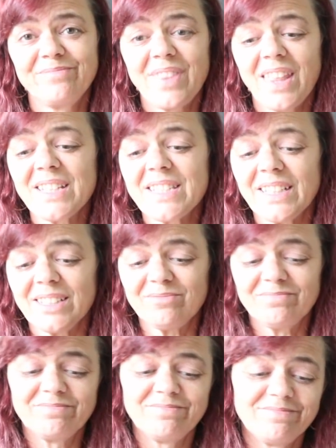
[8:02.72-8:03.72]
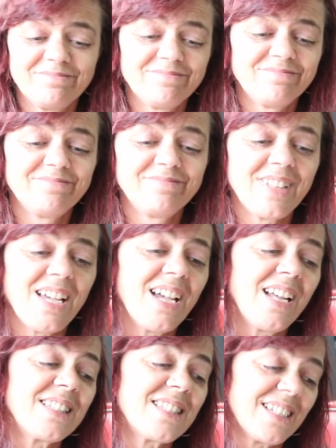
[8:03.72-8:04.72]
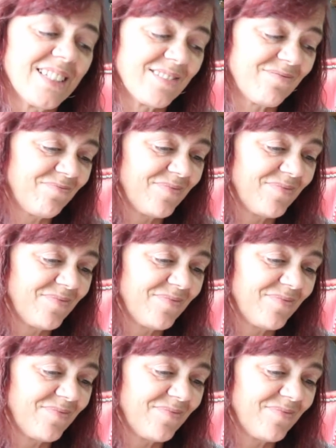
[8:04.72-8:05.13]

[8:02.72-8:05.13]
that's it that's it